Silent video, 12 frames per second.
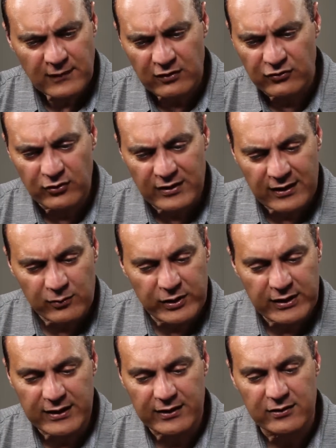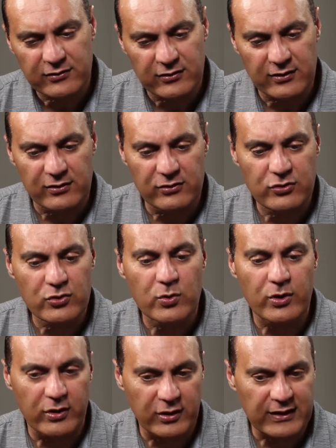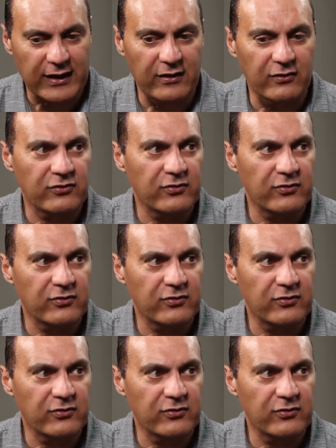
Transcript: So then we get into the newer kind of